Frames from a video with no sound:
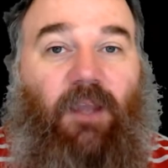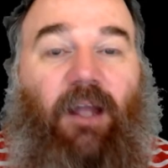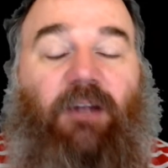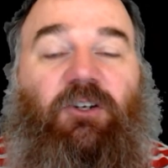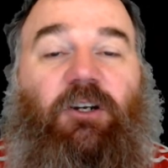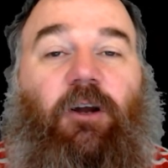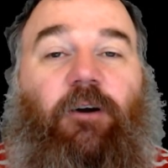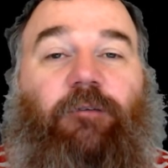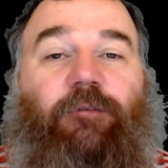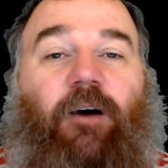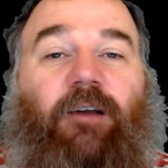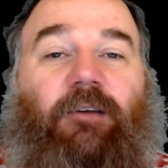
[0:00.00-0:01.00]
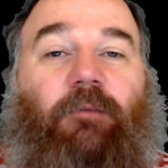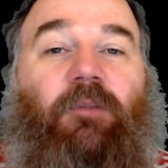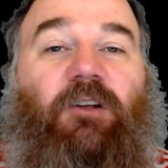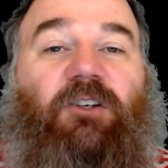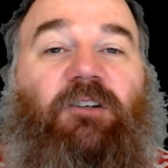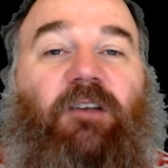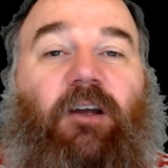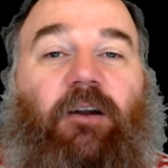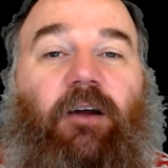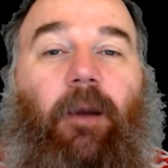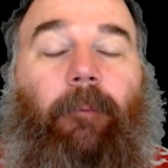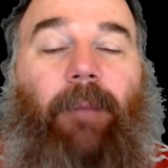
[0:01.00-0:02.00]
And she notifies him that she's
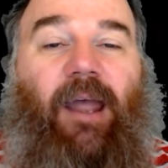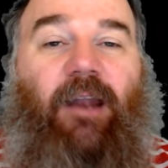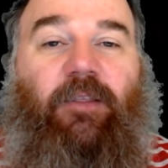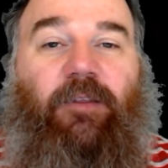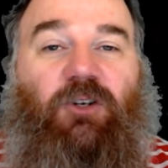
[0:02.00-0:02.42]
going to abandon